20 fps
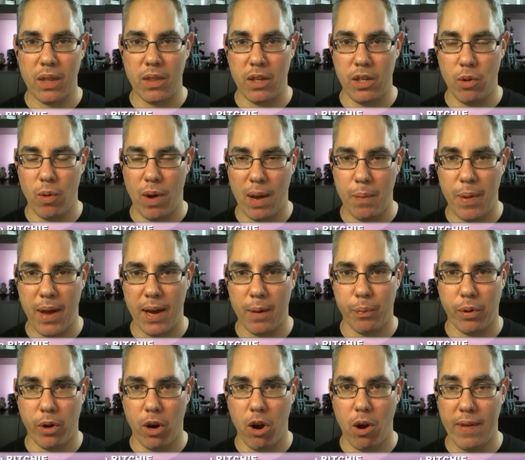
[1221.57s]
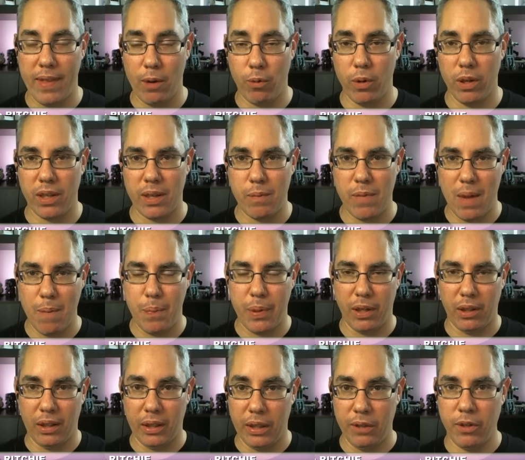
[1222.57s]
the new iPad Pro, and they really they
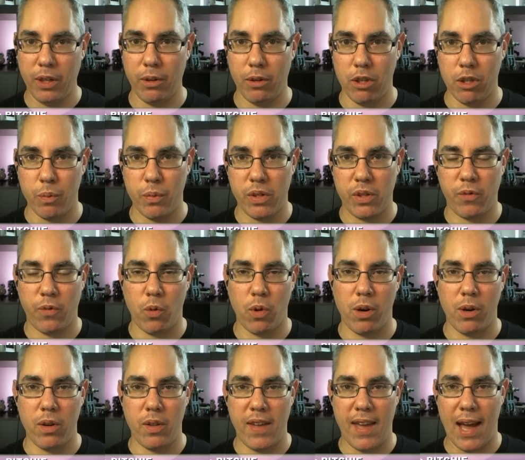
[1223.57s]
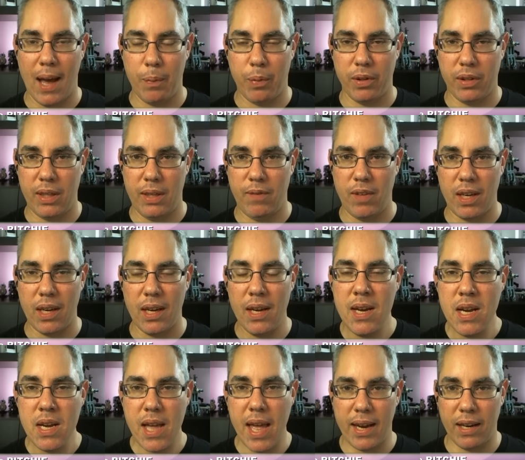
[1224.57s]
built living rooms for the Apple T V,
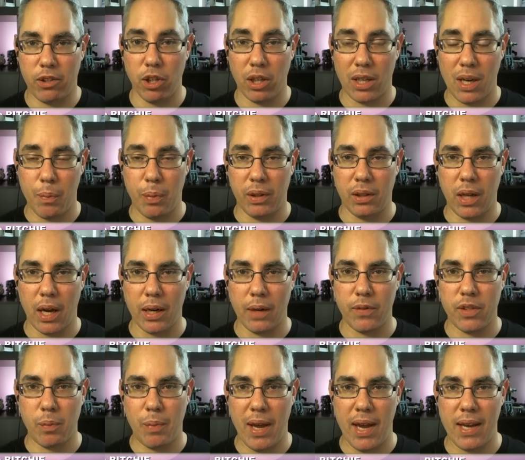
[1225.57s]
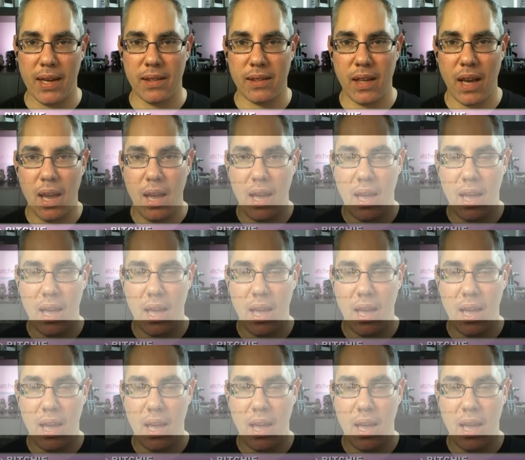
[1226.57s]
and it took up a lot of space.